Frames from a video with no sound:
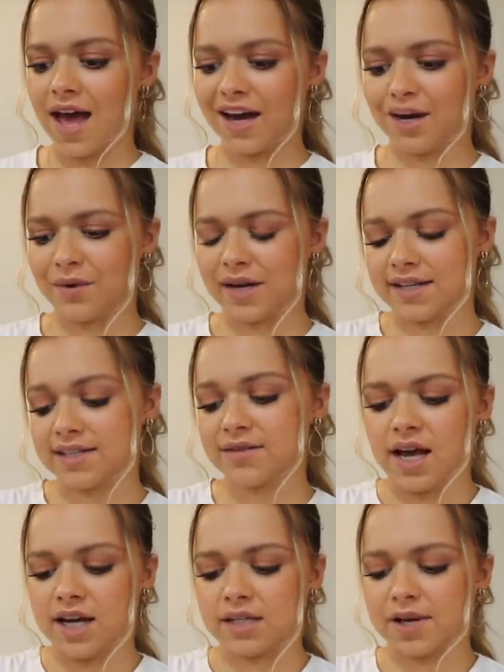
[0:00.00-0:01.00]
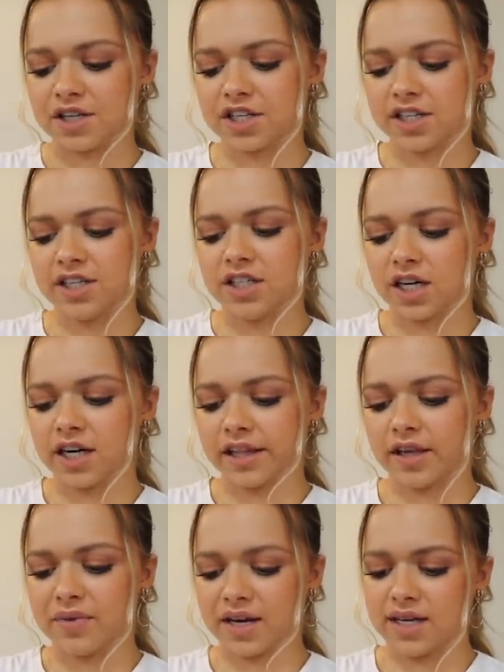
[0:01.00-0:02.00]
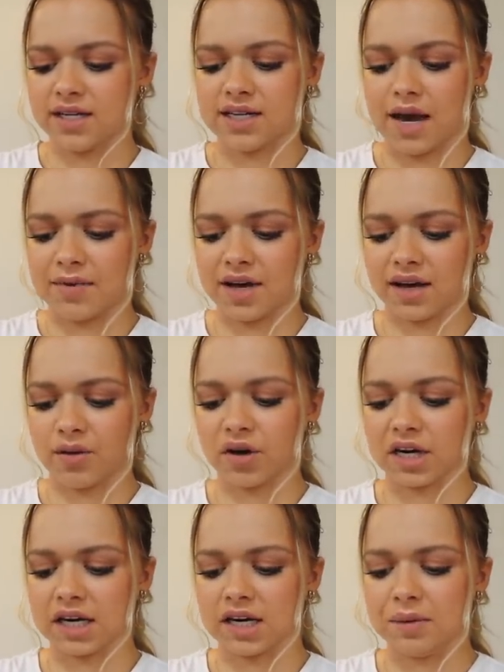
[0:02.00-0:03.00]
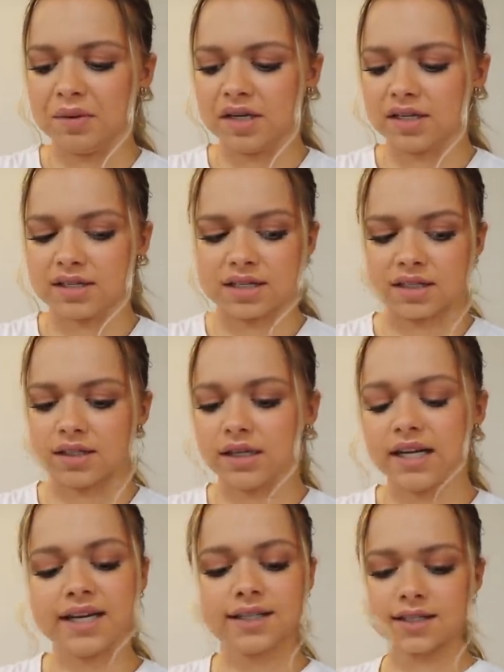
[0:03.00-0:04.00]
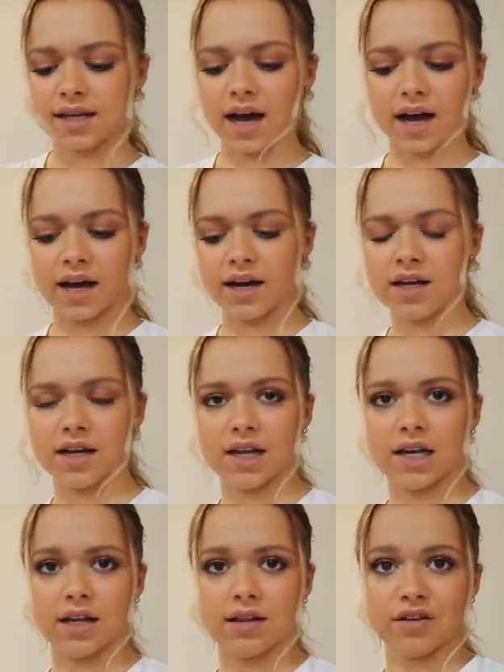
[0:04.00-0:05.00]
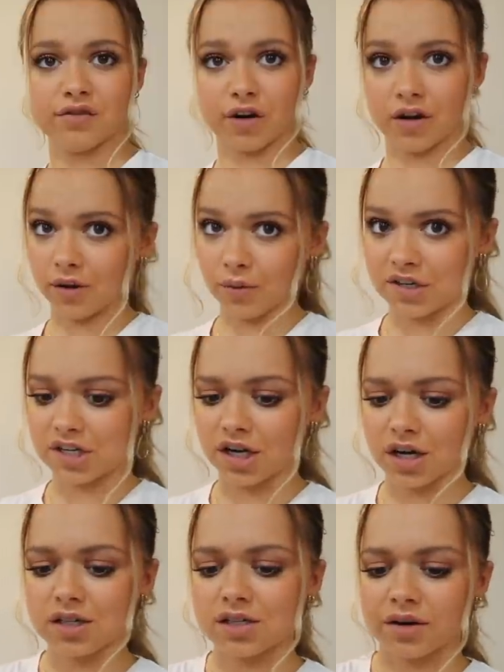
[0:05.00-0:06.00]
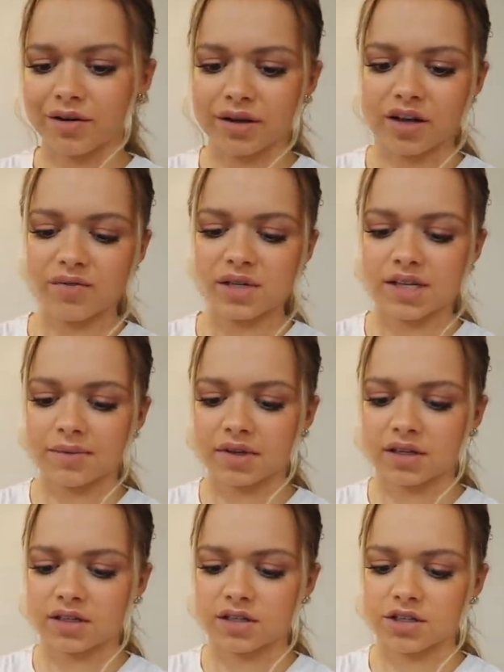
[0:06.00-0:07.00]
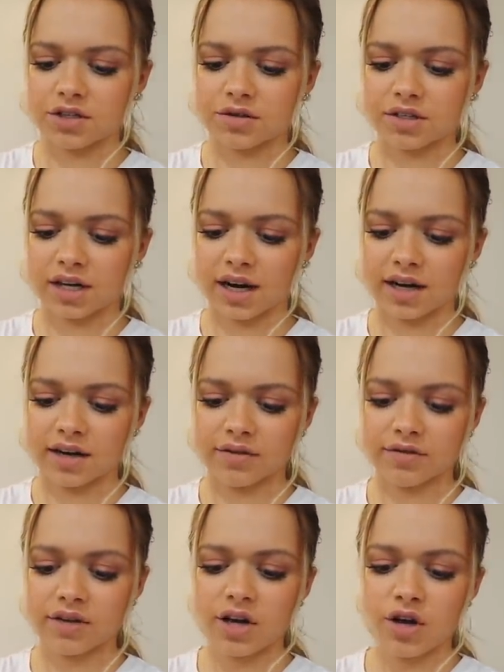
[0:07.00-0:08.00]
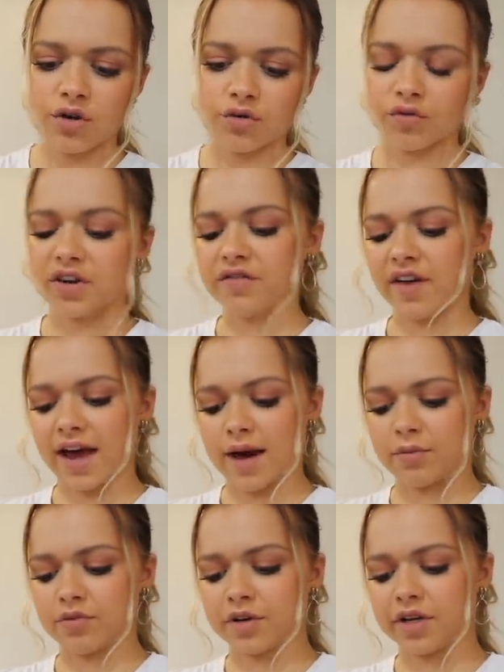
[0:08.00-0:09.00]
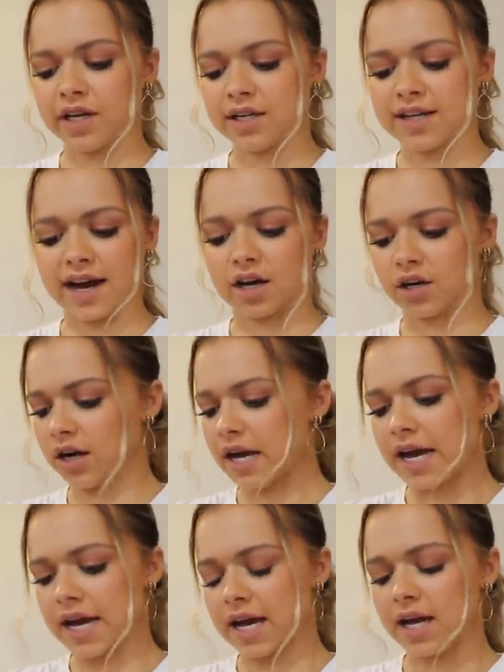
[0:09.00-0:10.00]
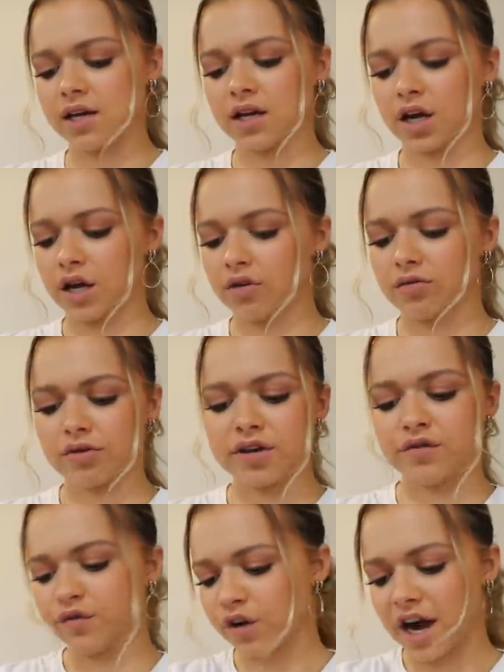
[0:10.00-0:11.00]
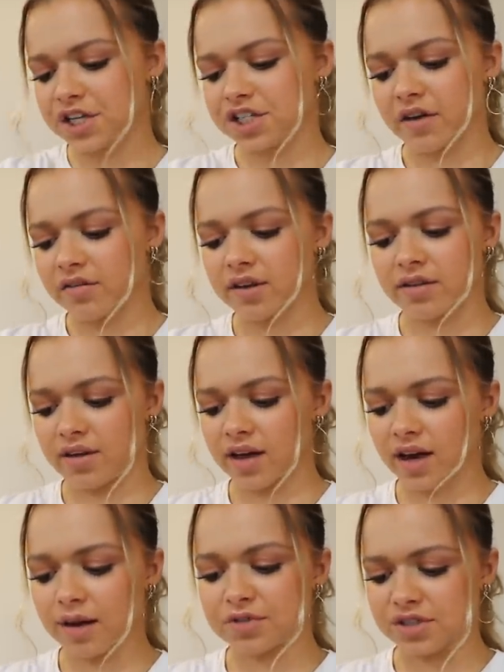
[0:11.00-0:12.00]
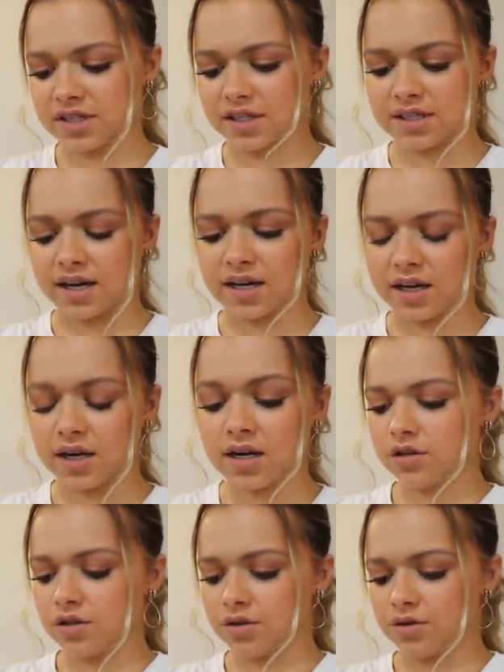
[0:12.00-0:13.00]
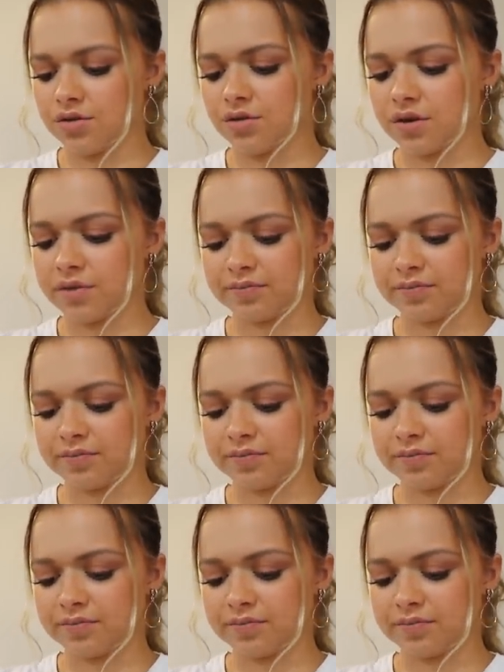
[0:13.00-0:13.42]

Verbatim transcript: Anyways, especially during the pandemic, we're gonna be still inside in the fall and winter, so it'll give me something to do to kind of revamp, redecorate, you know, refresh everything. I'm just excited to